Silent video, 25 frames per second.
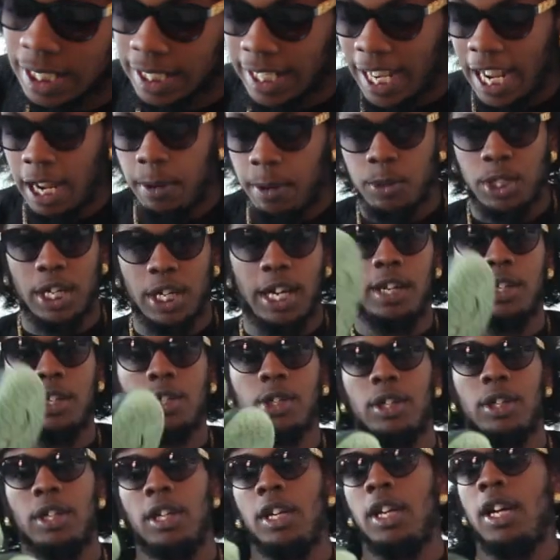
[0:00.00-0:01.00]
a game
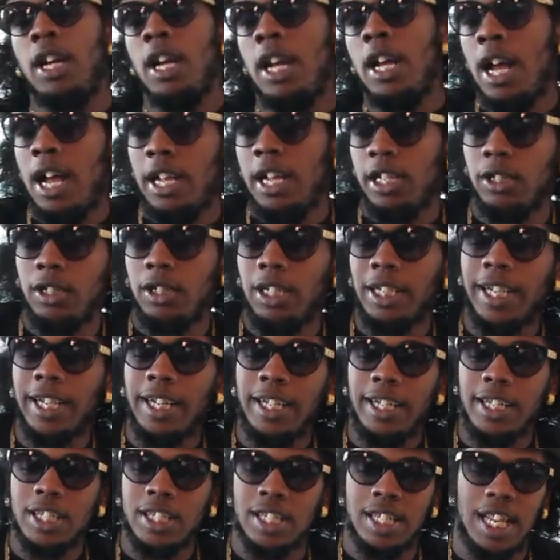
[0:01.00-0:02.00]
changer. You look at
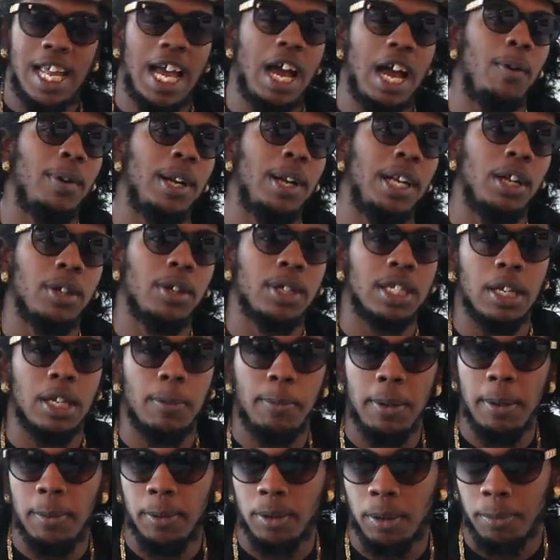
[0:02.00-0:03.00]
this now, and I know some
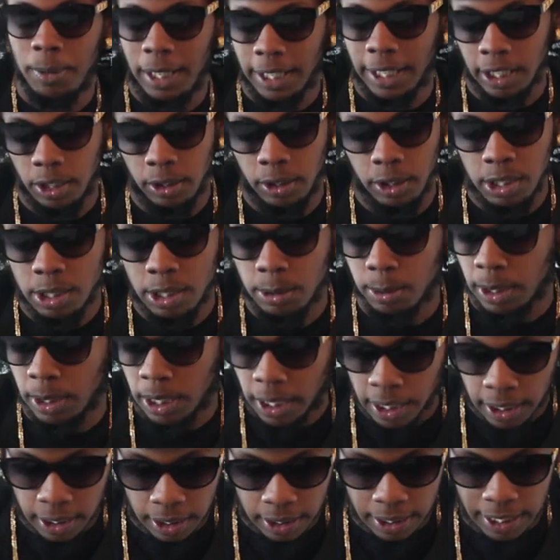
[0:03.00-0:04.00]
people are gonna be like, yo, these were
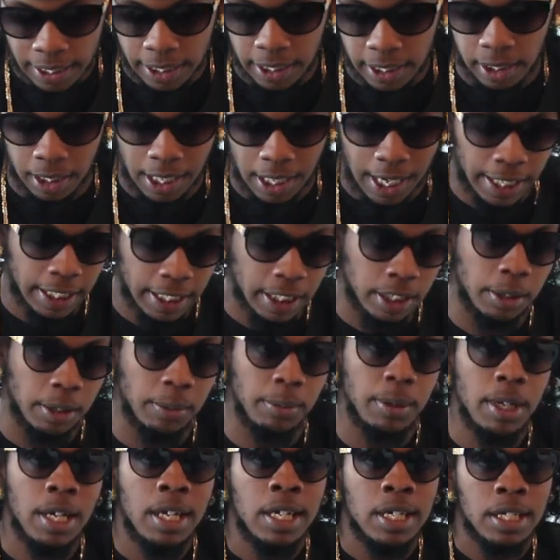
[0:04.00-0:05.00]
ugly, I didn't like
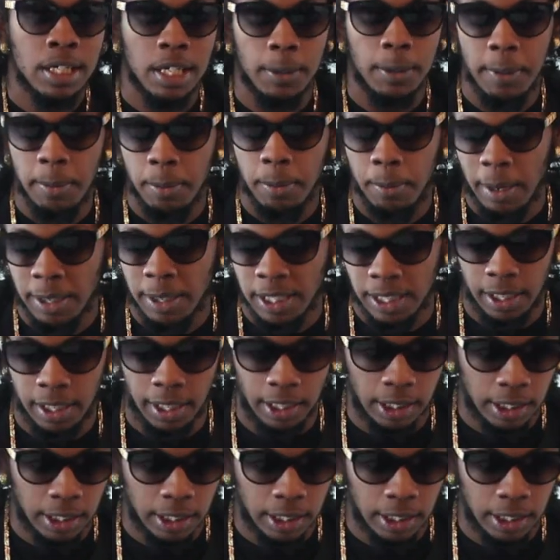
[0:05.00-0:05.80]
them. Some people might say they